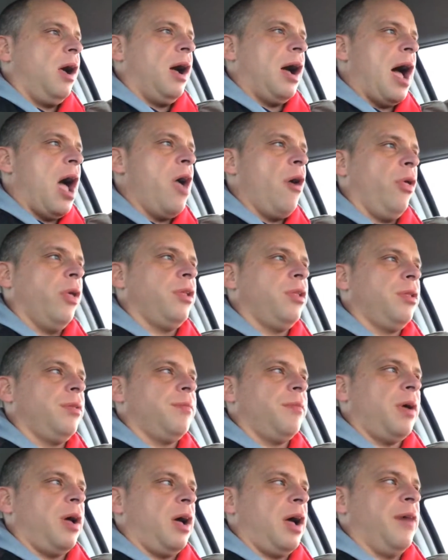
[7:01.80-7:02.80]

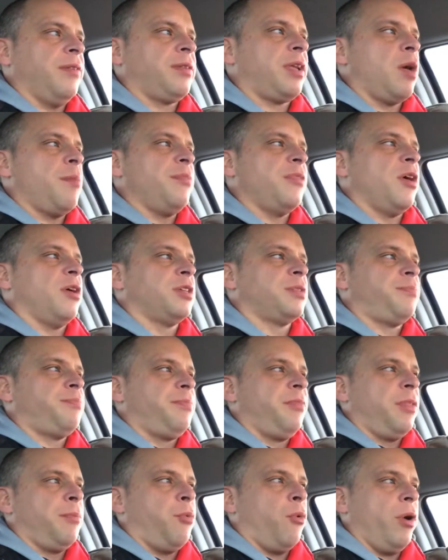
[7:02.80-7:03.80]
I'd come to the
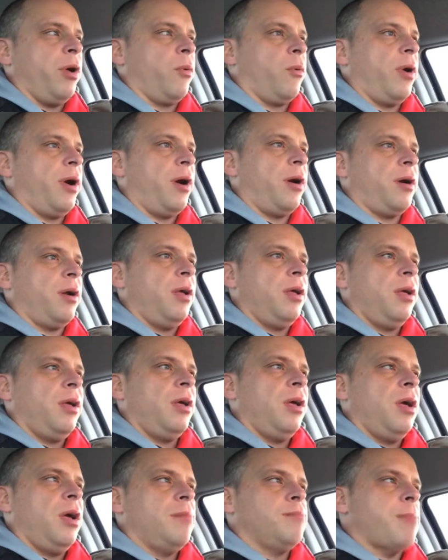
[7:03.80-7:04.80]
point where
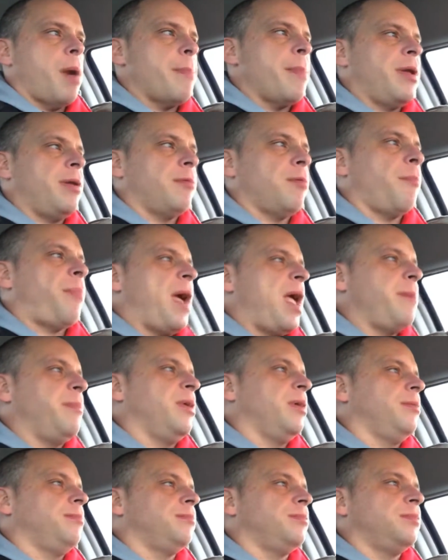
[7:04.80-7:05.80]
my minimum
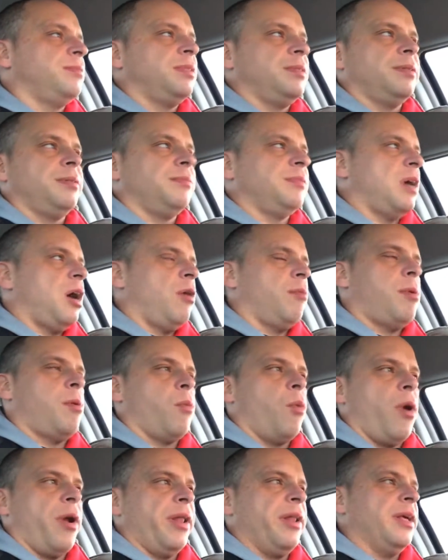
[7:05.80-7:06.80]
payment, I don't remember
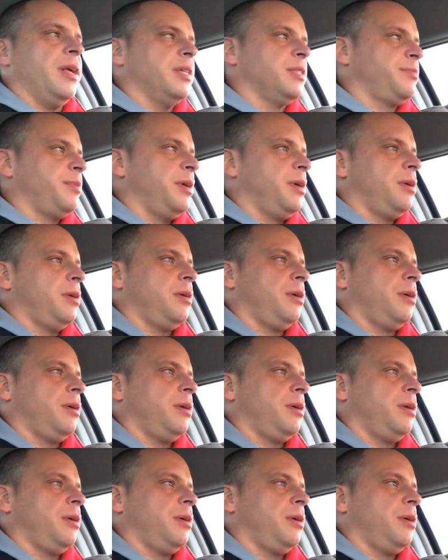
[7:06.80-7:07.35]
what it is, but